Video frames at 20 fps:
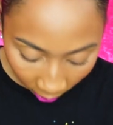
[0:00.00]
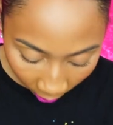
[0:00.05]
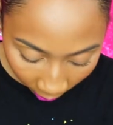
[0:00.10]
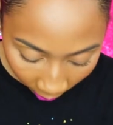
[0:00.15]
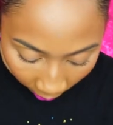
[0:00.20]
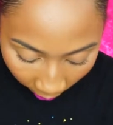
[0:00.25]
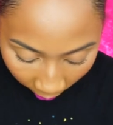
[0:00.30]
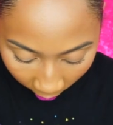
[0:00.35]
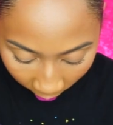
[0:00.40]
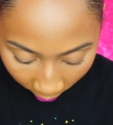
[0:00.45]

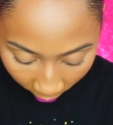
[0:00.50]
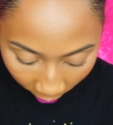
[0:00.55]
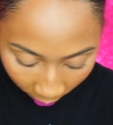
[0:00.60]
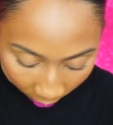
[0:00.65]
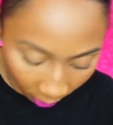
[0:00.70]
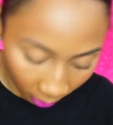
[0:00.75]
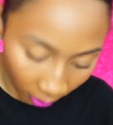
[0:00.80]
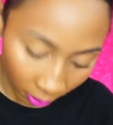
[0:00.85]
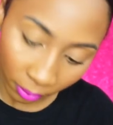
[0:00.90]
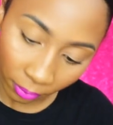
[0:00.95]
I
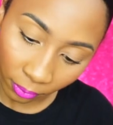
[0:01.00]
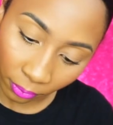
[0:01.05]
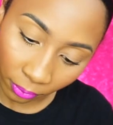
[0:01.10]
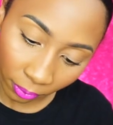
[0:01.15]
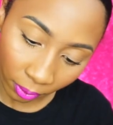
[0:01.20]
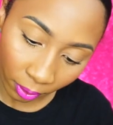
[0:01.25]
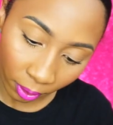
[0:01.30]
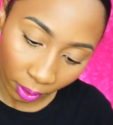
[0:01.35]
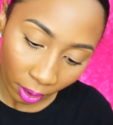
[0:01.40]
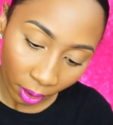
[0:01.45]
have
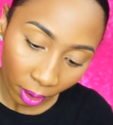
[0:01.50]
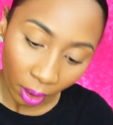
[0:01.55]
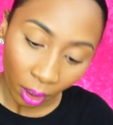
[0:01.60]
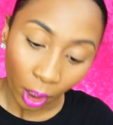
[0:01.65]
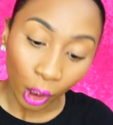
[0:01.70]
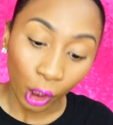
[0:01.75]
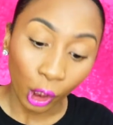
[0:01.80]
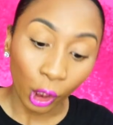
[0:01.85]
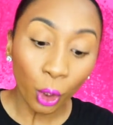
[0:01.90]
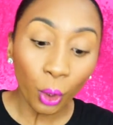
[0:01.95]

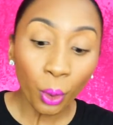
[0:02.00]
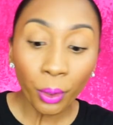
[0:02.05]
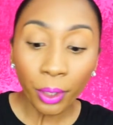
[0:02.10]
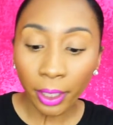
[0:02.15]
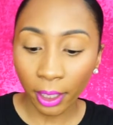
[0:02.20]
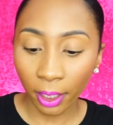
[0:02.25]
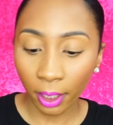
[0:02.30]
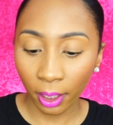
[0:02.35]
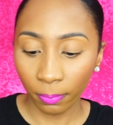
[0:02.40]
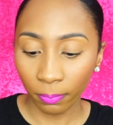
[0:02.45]

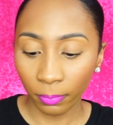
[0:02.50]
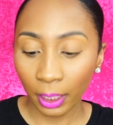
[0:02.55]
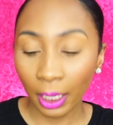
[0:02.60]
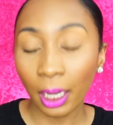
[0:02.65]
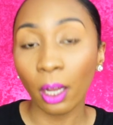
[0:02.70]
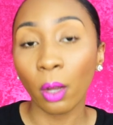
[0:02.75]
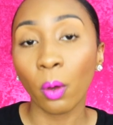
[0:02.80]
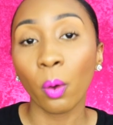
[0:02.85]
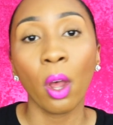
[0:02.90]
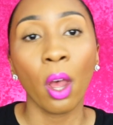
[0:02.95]
Luya.
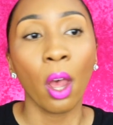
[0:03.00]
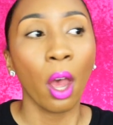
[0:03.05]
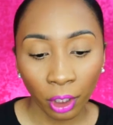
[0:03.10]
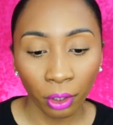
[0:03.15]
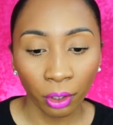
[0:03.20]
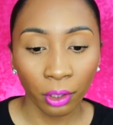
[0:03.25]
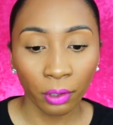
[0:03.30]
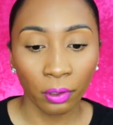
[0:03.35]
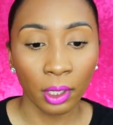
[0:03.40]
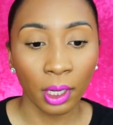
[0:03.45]
Now
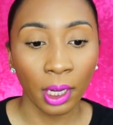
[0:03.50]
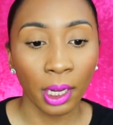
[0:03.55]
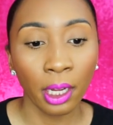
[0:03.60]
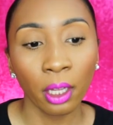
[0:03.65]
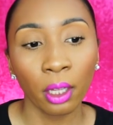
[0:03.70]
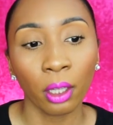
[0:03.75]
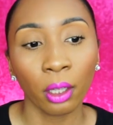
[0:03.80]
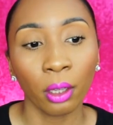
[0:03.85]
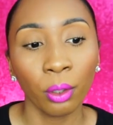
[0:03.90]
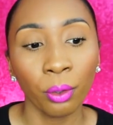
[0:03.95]
on the
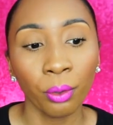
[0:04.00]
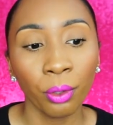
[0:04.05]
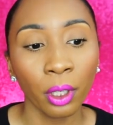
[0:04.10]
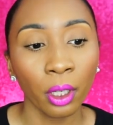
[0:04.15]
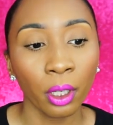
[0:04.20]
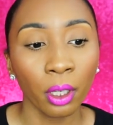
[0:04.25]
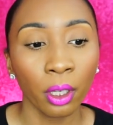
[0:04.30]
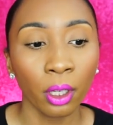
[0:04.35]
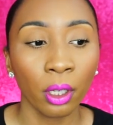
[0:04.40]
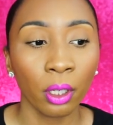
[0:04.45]
site,
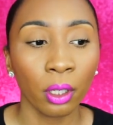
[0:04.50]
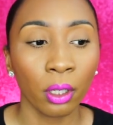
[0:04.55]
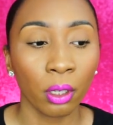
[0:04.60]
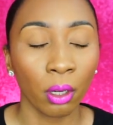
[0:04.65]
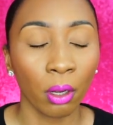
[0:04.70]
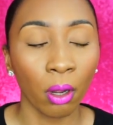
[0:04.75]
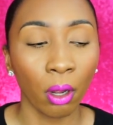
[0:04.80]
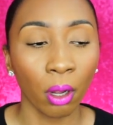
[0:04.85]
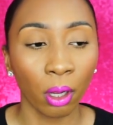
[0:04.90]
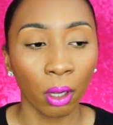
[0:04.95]
Luya is
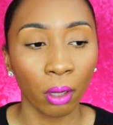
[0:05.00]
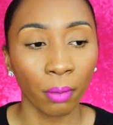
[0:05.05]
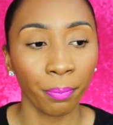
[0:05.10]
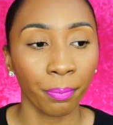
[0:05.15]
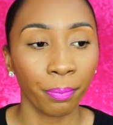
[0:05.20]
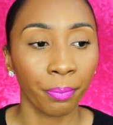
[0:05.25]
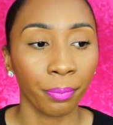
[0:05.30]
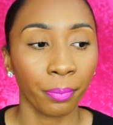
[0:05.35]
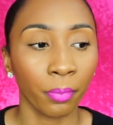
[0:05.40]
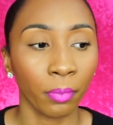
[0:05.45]

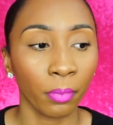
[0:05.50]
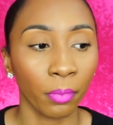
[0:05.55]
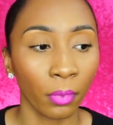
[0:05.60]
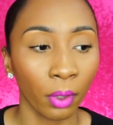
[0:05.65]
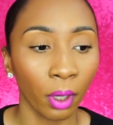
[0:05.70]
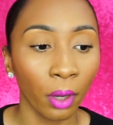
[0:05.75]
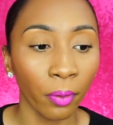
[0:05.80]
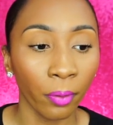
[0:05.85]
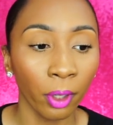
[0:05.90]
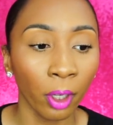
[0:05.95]

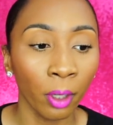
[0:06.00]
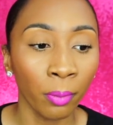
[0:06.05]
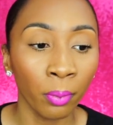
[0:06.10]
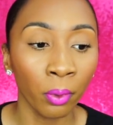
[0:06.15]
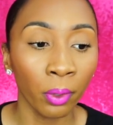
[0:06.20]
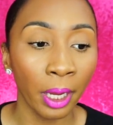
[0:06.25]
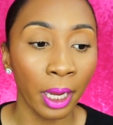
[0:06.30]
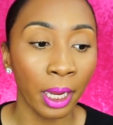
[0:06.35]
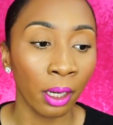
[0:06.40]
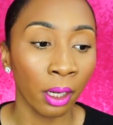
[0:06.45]

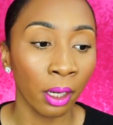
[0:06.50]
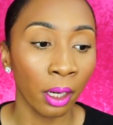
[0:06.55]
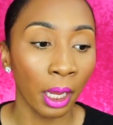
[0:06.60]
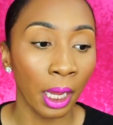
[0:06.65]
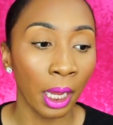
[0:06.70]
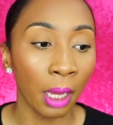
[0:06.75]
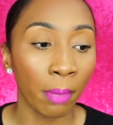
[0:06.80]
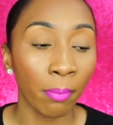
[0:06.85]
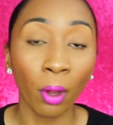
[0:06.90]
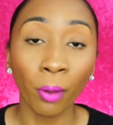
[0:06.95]
available in
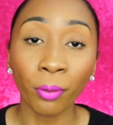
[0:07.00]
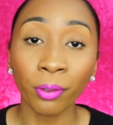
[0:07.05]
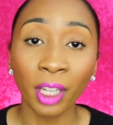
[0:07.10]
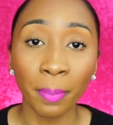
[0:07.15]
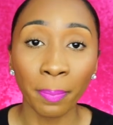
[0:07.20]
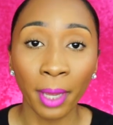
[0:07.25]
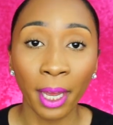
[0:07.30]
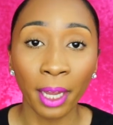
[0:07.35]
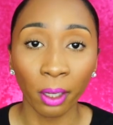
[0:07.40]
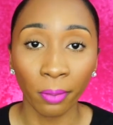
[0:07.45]
a
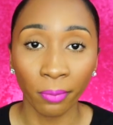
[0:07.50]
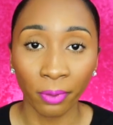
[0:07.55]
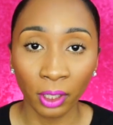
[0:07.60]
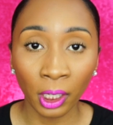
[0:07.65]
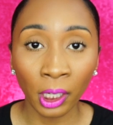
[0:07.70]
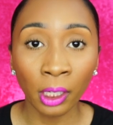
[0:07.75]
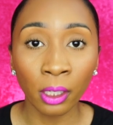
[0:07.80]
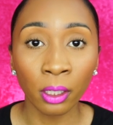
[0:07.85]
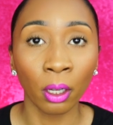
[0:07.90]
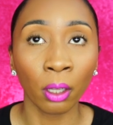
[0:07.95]
multi-pack of
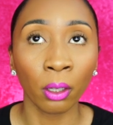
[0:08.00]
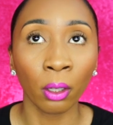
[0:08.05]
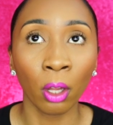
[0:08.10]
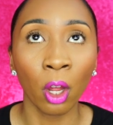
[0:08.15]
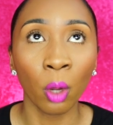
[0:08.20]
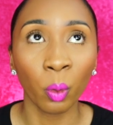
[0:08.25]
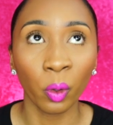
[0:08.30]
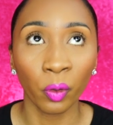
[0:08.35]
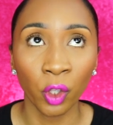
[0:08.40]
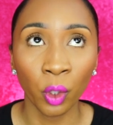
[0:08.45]
six
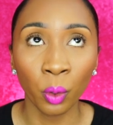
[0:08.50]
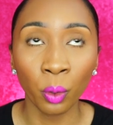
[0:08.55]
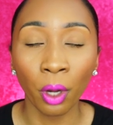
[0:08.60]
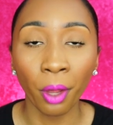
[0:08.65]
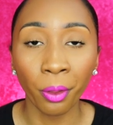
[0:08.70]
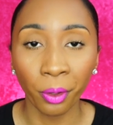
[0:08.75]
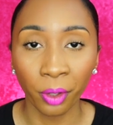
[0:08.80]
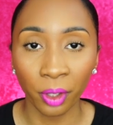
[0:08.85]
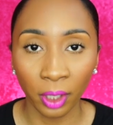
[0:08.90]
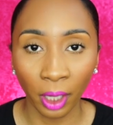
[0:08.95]
along with two
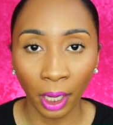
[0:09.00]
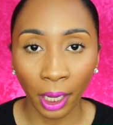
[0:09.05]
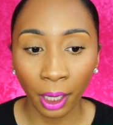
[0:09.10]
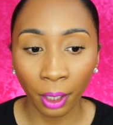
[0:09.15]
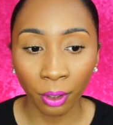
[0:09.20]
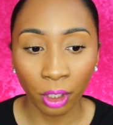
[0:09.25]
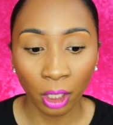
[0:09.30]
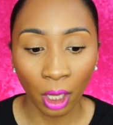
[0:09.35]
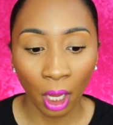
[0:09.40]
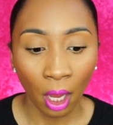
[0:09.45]
other
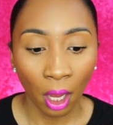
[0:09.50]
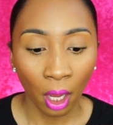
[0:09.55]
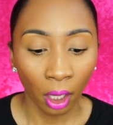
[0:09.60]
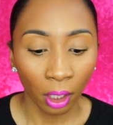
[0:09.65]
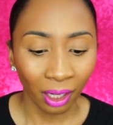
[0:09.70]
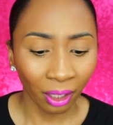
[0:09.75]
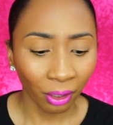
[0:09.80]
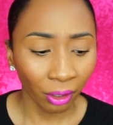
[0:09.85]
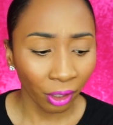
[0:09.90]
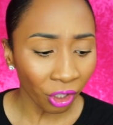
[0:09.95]
styles.
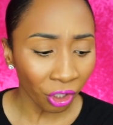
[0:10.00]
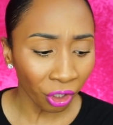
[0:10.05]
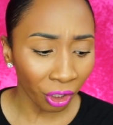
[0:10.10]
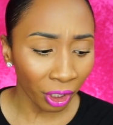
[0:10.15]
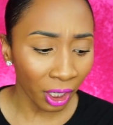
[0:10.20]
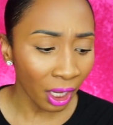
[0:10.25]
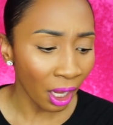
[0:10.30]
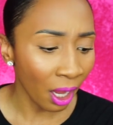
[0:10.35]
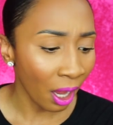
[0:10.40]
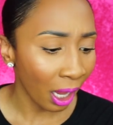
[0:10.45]
Now
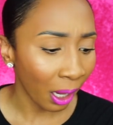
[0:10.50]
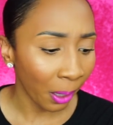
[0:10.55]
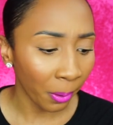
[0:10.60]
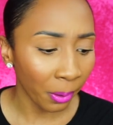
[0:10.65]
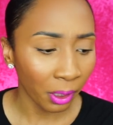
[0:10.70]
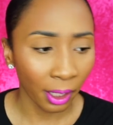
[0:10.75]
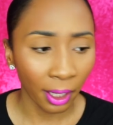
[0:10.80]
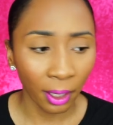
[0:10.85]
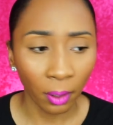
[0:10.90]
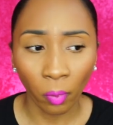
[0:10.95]
initially I
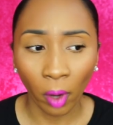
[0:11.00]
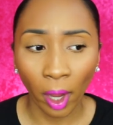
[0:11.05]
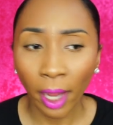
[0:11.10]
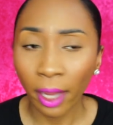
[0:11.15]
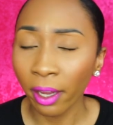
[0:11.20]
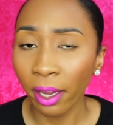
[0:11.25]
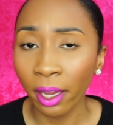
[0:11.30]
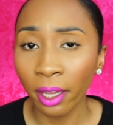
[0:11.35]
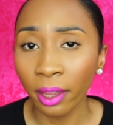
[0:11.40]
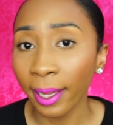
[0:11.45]
was like,
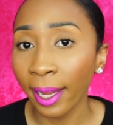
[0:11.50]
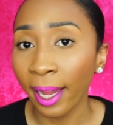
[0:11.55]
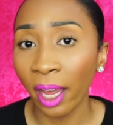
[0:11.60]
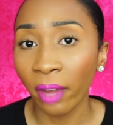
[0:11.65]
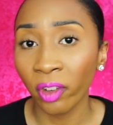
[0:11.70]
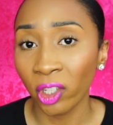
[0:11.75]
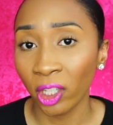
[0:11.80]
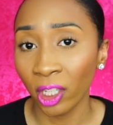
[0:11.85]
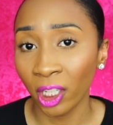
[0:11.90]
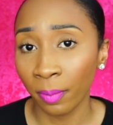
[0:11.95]
why can't they
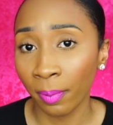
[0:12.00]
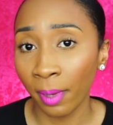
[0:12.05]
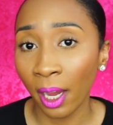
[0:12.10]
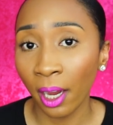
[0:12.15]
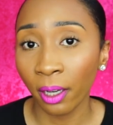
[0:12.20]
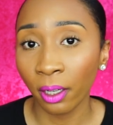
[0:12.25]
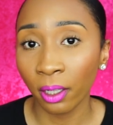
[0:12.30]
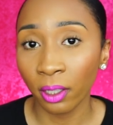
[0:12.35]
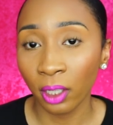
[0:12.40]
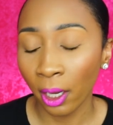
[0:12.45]
have a
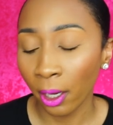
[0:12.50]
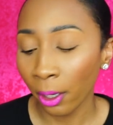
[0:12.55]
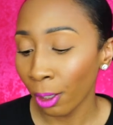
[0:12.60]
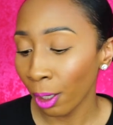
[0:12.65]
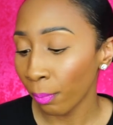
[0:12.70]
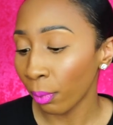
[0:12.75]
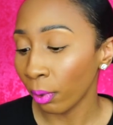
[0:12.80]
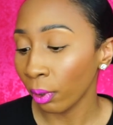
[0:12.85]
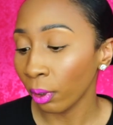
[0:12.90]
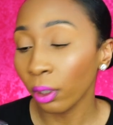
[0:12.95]
six-pack of
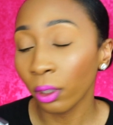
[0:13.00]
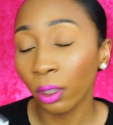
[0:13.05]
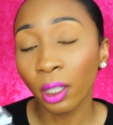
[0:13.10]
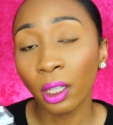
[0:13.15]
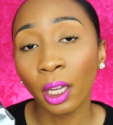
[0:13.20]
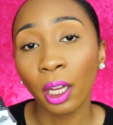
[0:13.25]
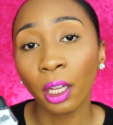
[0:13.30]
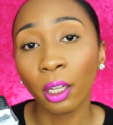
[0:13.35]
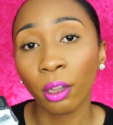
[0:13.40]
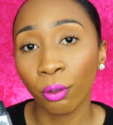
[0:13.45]
Natalia? But
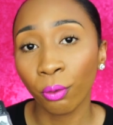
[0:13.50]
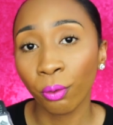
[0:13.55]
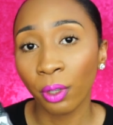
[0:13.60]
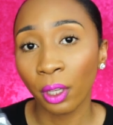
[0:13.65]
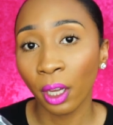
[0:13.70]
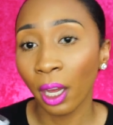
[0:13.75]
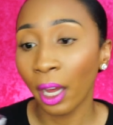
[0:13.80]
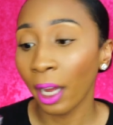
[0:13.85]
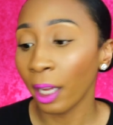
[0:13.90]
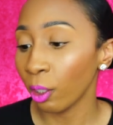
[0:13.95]
looking at
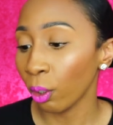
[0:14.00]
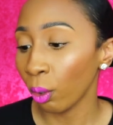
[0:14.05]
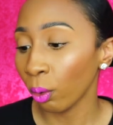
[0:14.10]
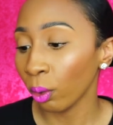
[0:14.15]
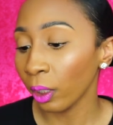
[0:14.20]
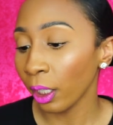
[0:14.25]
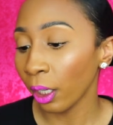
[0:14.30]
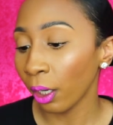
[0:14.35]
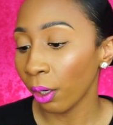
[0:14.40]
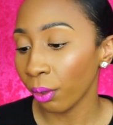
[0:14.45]
Luya, I
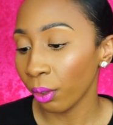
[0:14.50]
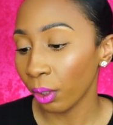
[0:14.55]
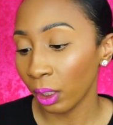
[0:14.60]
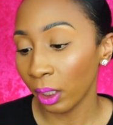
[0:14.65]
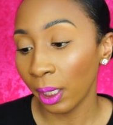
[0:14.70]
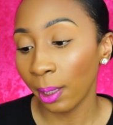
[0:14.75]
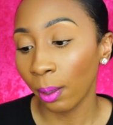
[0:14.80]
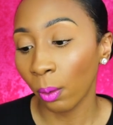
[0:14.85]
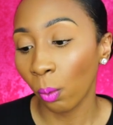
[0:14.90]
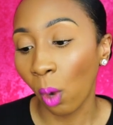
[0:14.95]
totally
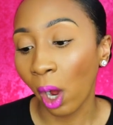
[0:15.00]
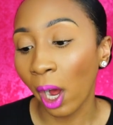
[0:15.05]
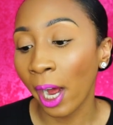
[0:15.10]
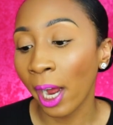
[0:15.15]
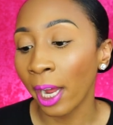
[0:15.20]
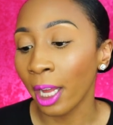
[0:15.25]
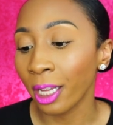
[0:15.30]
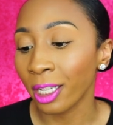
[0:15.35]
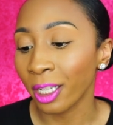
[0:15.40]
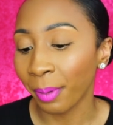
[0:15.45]
understand
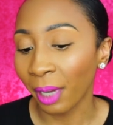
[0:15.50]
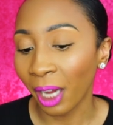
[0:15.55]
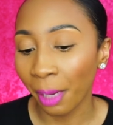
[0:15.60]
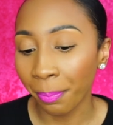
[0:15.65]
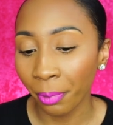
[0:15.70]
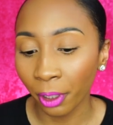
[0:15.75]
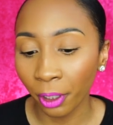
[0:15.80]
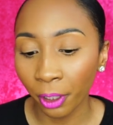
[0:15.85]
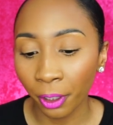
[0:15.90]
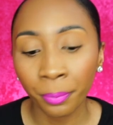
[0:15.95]
why it's
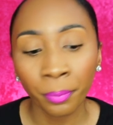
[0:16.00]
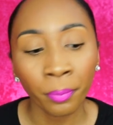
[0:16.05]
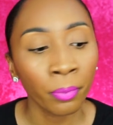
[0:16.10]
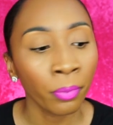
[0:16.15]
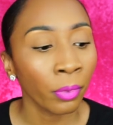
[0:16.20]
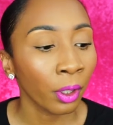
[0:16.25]
popular.